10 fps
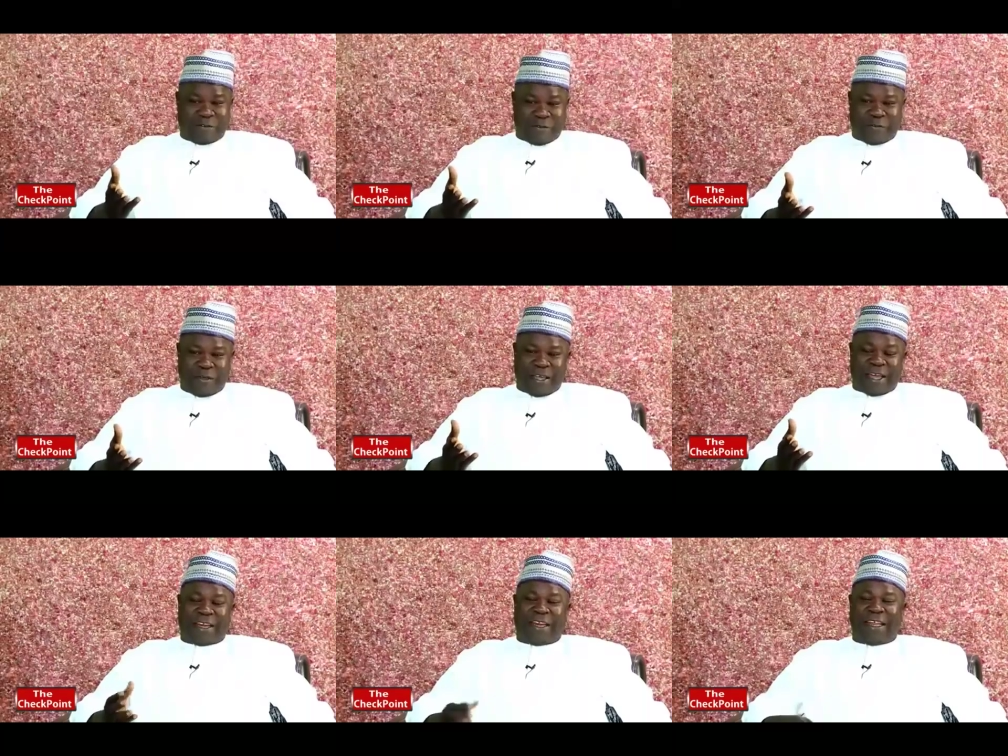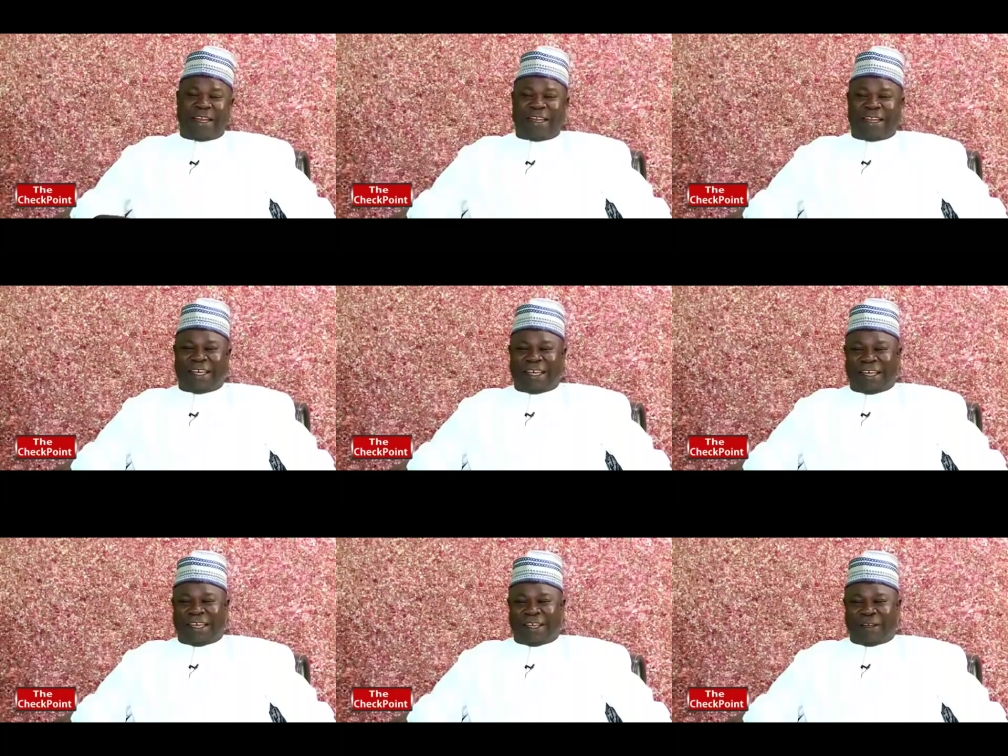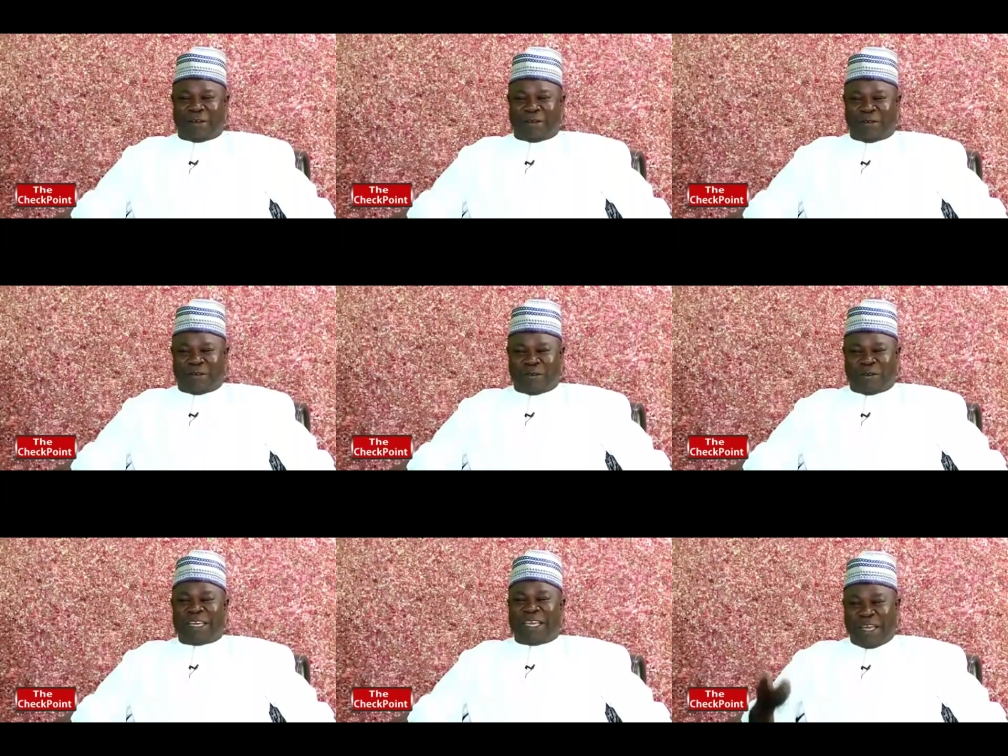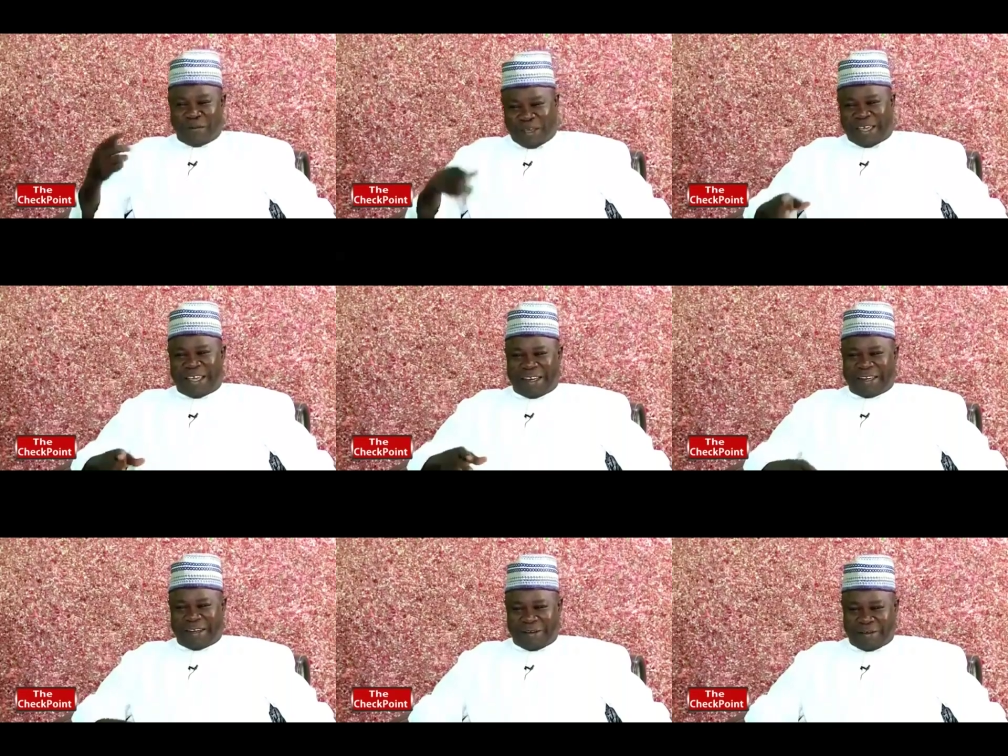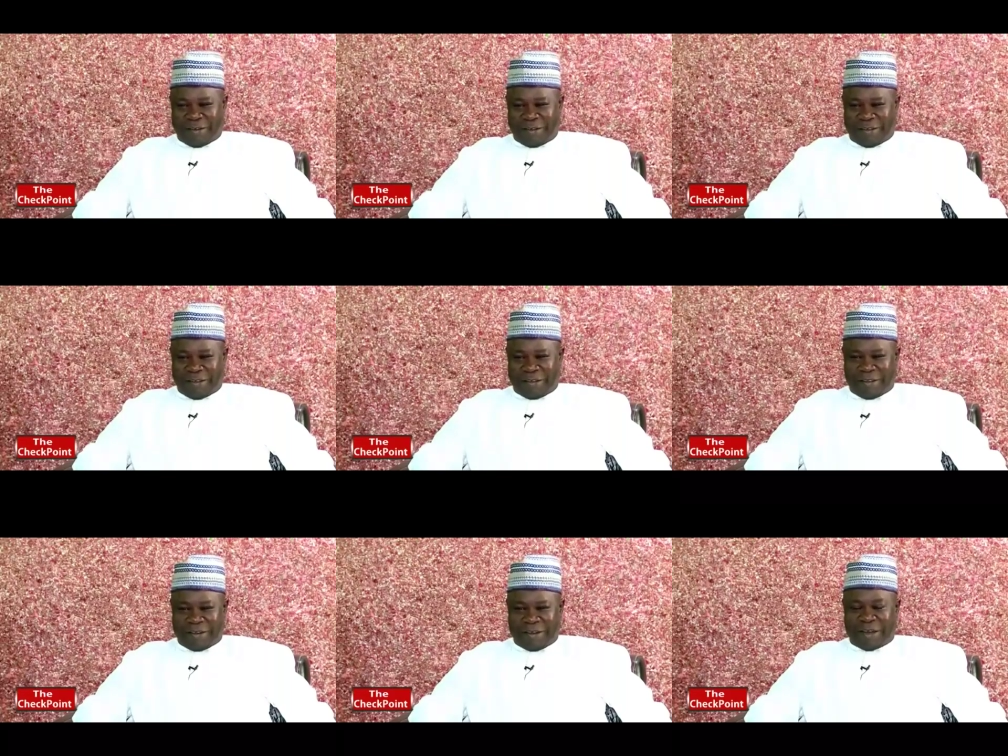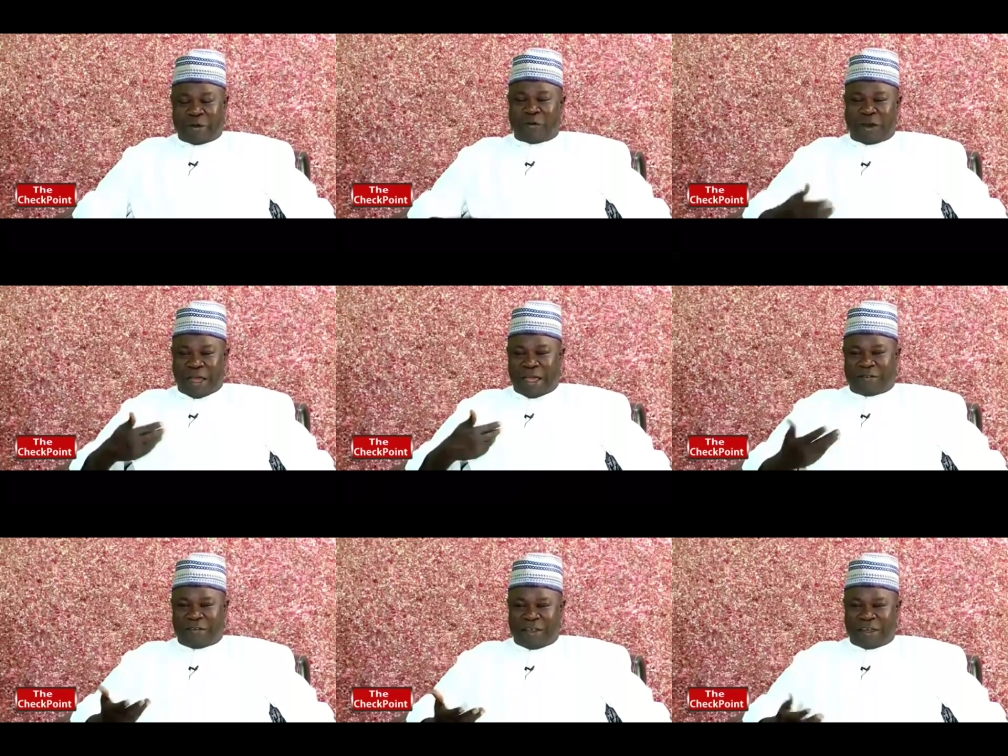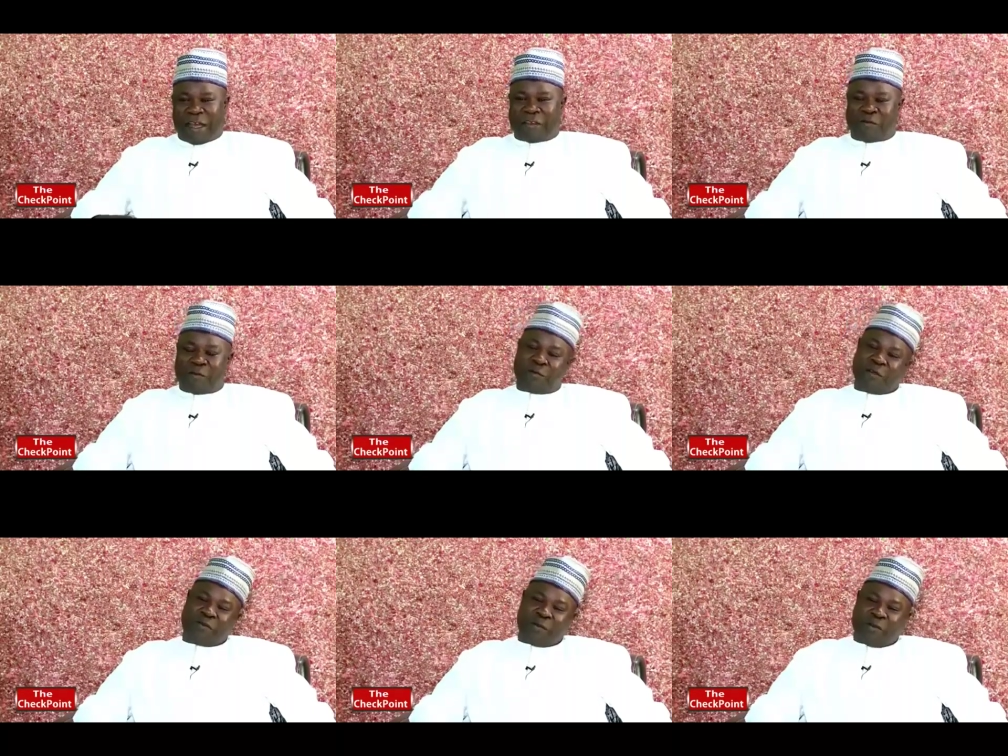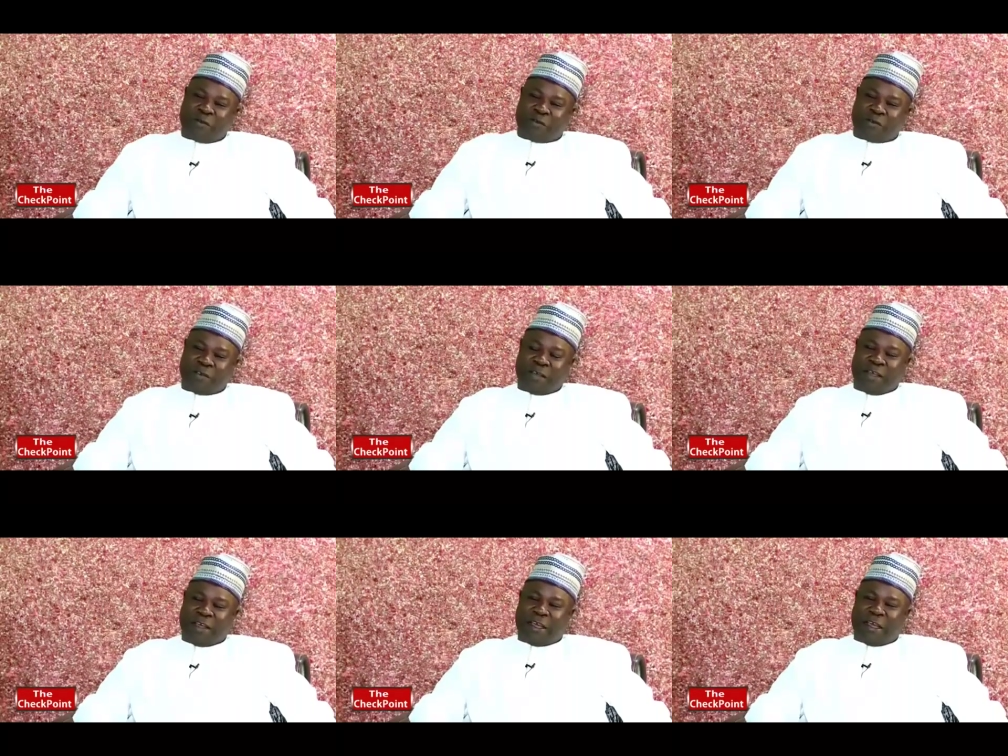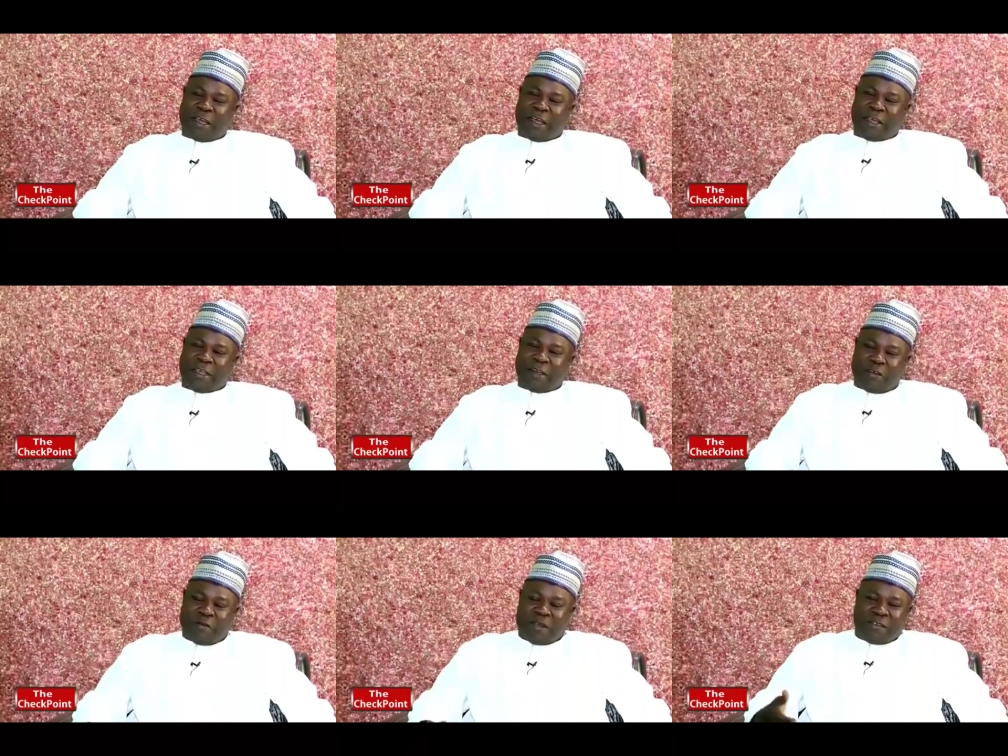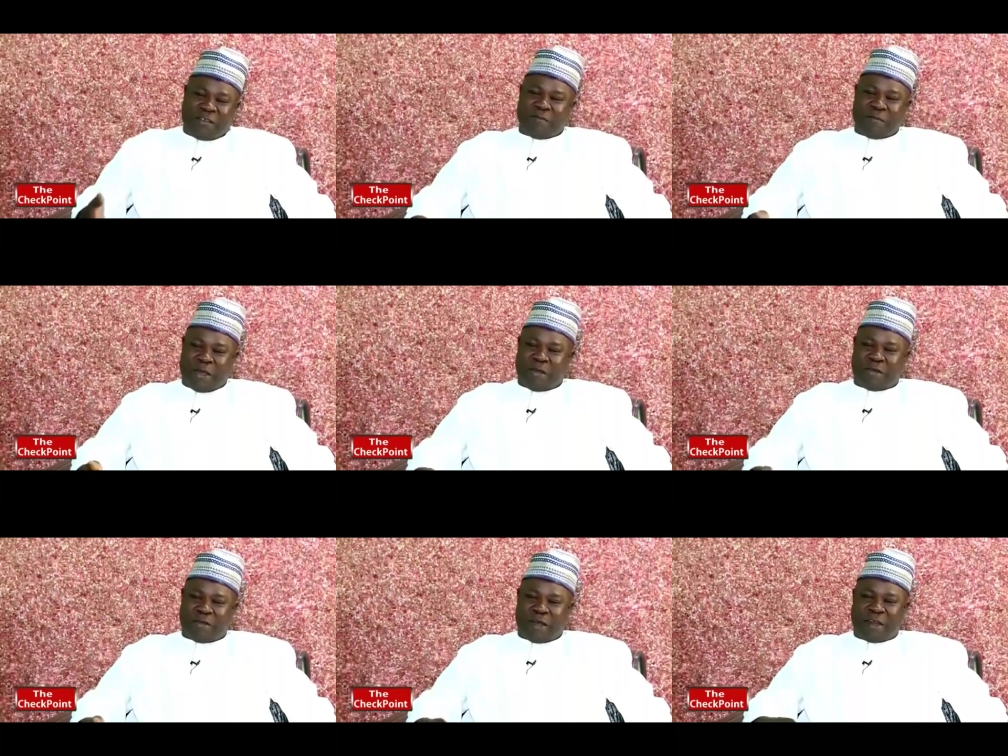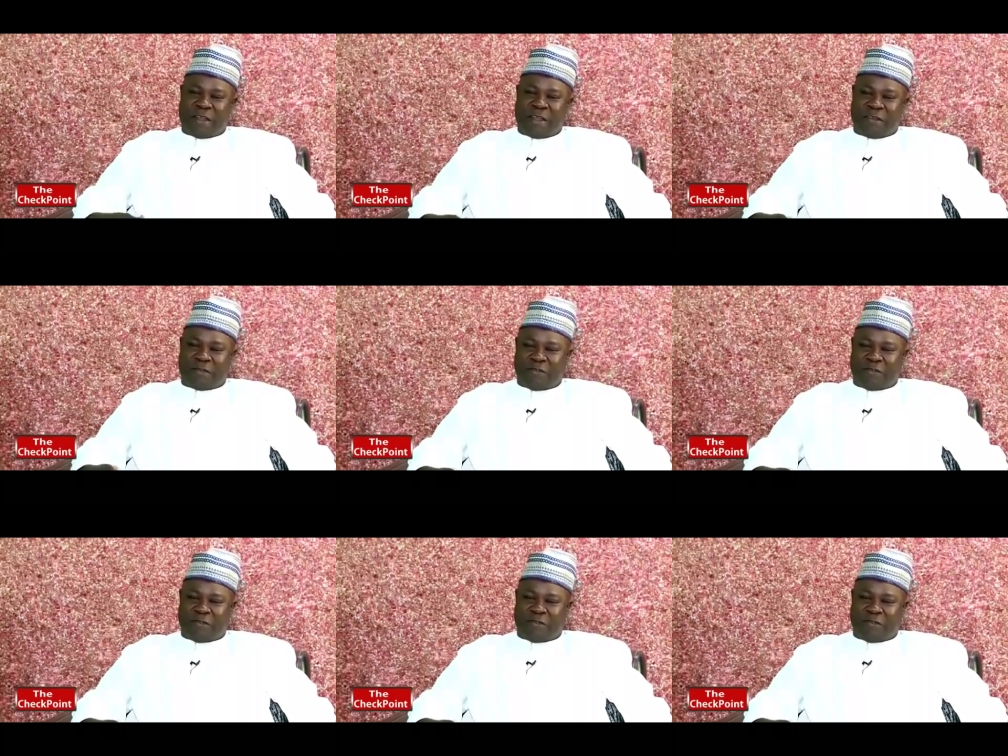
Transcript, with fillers: excuse me and then uh, you know they came again uh, that one i see it as is because uh, is the mayor and he